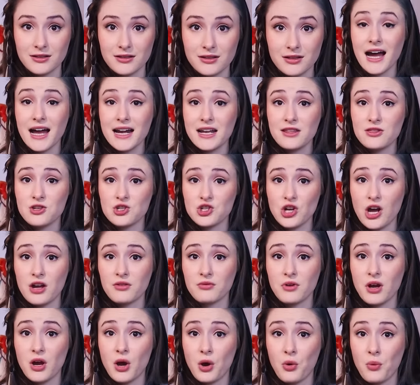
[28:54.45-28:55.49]
He guided the
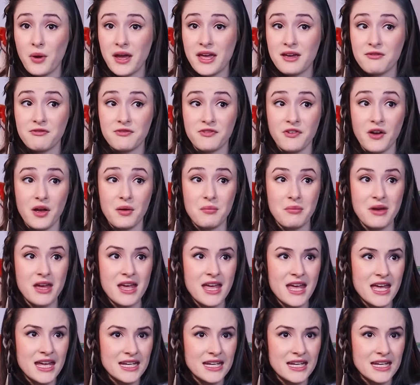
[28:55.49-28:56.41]
genre away from